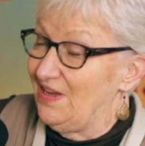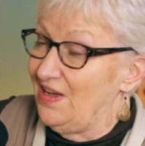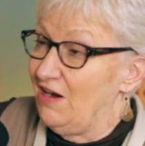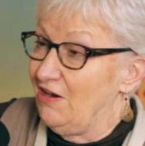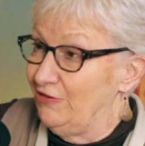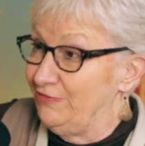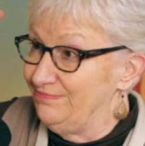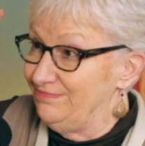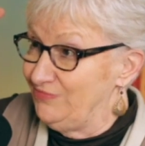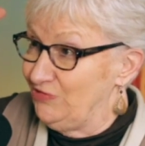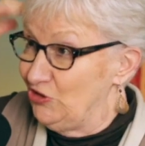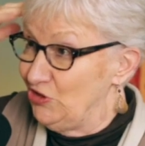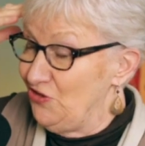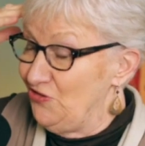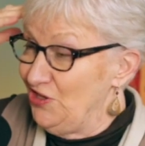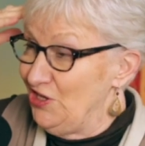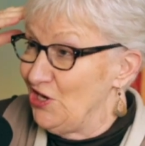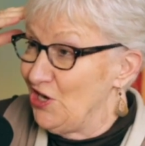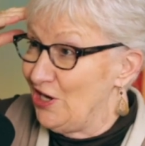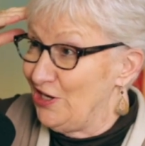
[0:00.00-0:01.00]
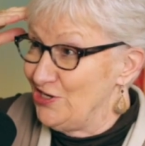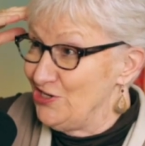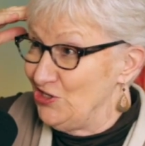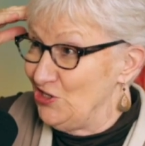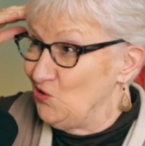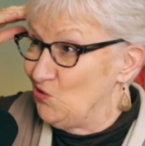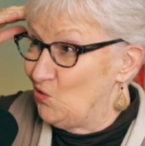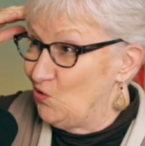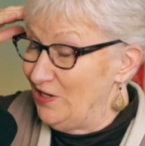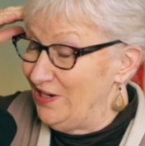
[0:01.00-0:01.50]
our good theology
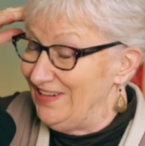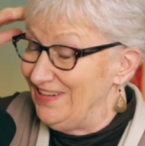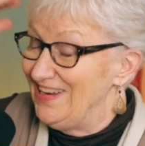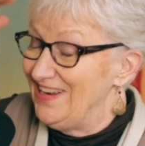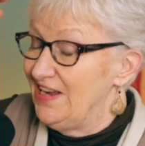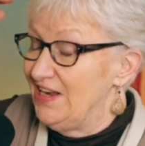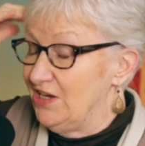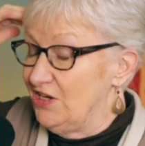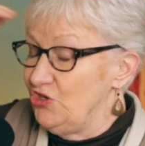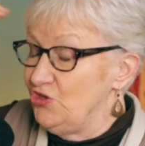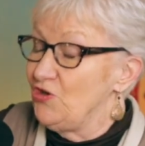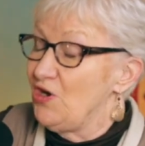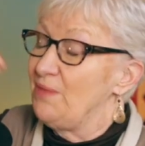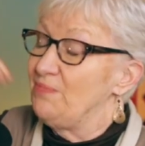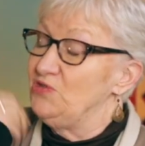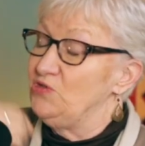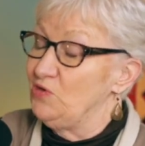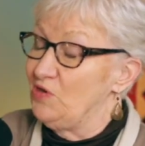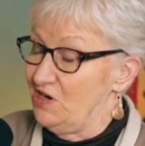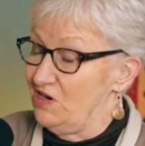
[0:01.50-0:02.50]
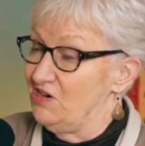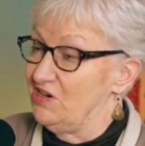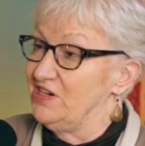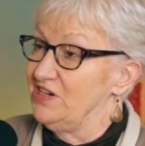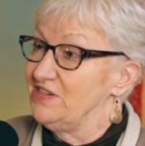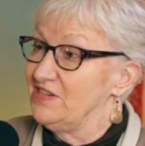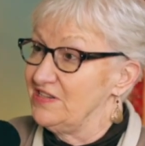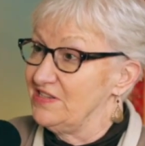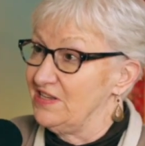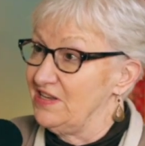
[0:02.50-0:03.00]
coin drop to our
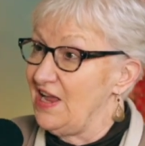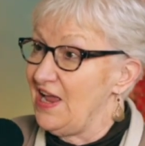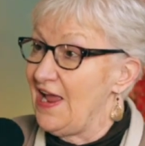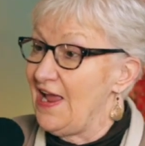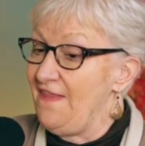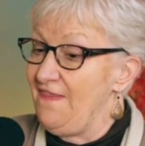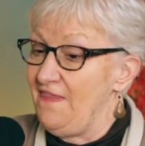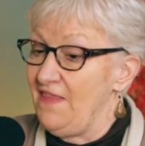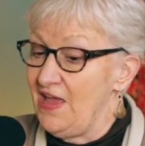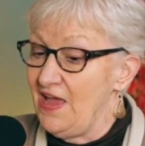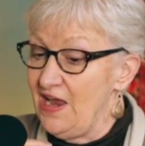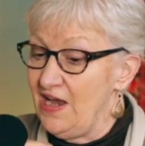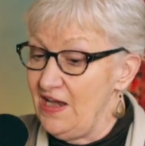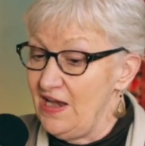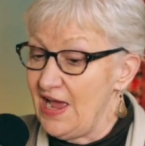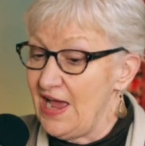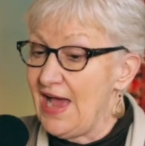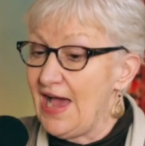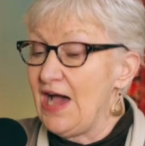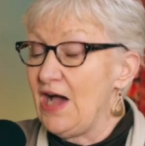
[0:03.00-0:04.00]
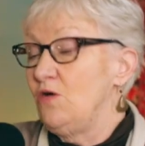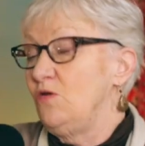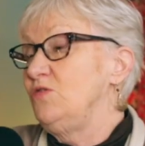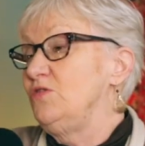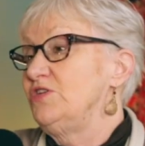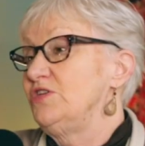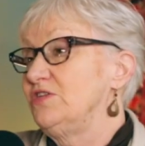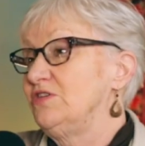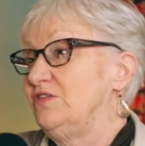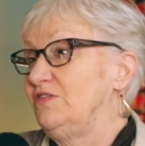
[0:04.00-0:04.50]
hearts, right. and then
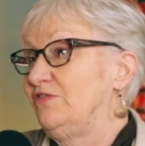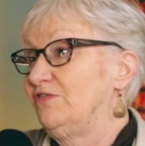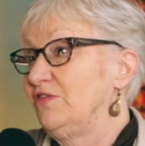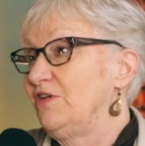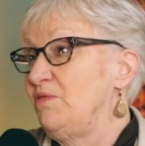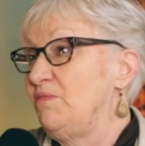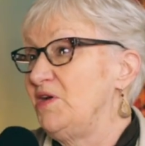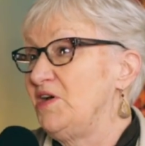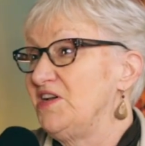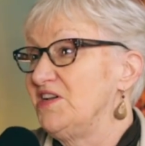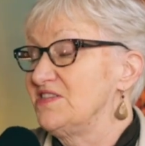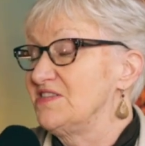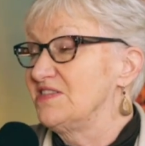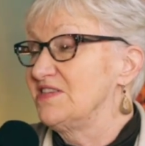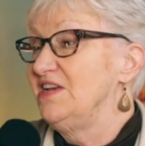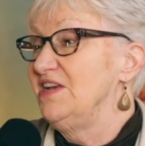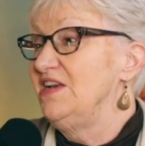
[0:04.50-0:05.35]
out from us.